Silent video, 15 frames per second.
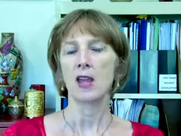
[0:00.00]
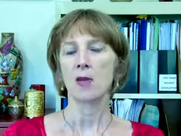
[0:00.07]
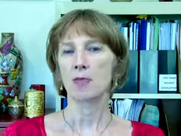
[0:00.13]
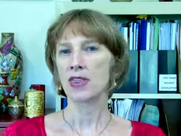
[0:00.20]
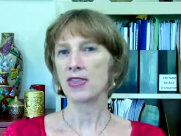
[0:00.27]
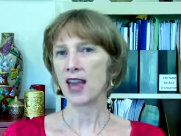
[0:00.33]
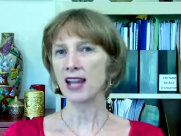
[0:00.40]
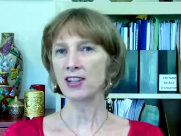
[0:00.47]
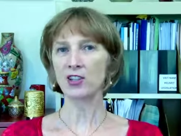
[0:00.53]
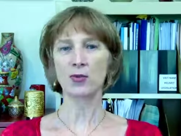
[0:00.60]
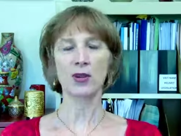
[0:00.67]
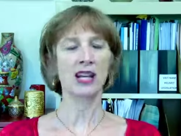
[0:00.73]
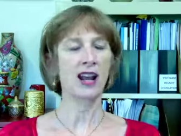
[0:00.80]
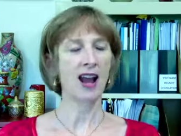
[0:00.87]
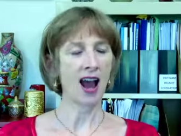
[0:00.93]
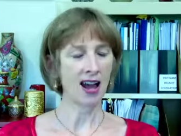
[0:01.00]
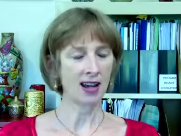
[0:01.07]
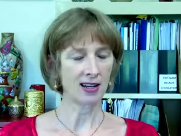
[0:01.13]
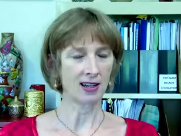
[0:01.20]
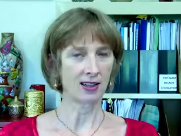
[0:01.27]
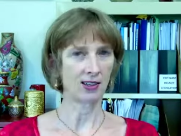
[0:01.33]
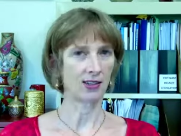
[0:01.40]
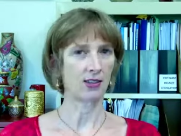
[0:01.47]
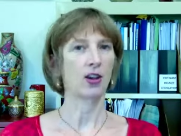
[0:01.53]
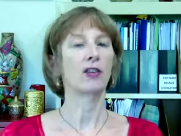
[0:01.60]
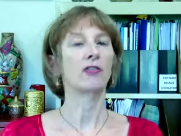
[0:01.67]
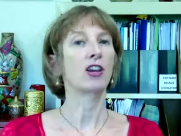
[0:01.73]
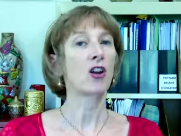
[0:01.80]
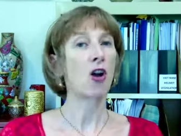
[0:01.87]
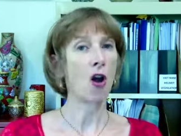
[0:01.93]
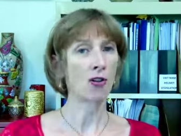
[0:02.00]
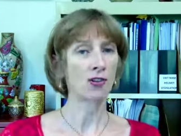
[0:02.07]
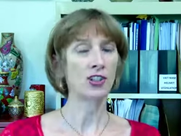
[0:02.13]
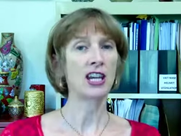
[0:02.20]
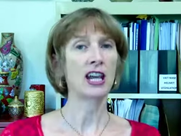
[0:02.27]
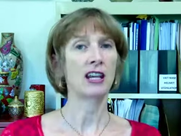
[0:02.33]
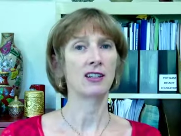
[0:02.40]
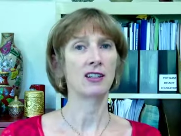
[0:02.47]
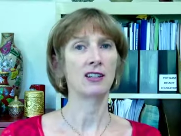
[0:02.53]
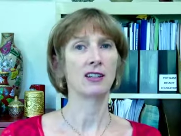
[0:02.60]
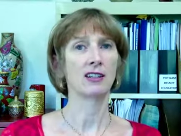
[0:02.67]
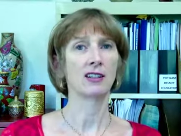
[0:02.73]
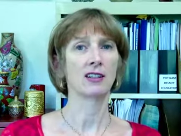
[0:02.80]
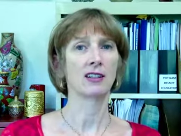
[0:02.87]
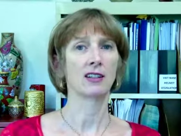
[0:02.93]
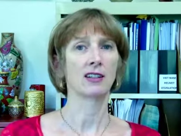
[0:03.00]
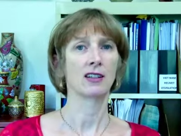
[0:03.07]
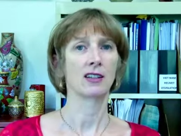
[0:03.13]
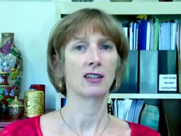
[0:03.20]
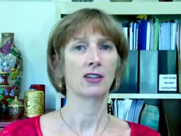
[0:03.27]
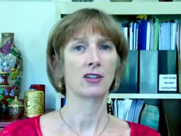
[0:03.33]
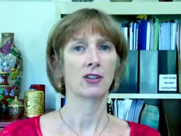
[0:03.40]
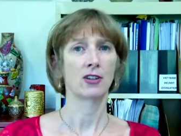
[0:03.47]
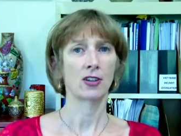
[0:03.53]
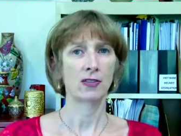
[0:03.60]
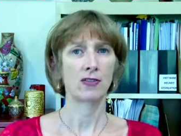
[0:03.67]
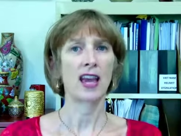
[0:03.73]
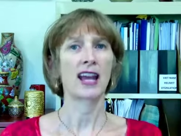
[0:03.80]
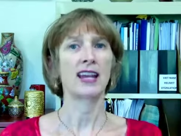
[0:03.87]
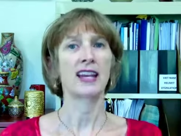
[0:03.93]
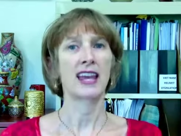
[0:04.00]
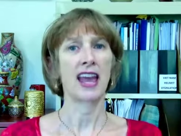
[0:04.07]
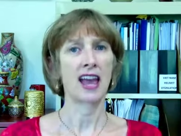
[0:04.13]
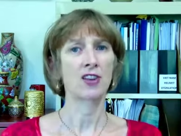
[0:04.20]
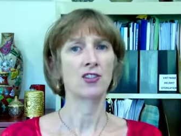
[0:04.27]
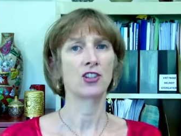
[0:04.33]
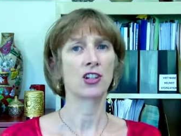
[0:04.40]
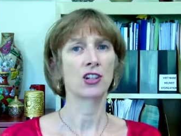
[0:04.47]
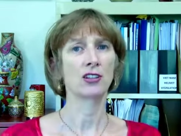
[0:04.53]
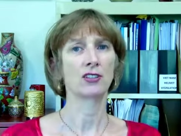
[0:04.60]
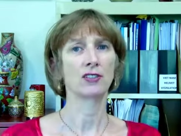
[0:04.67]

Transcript: But that's regardless of the content of that encounter.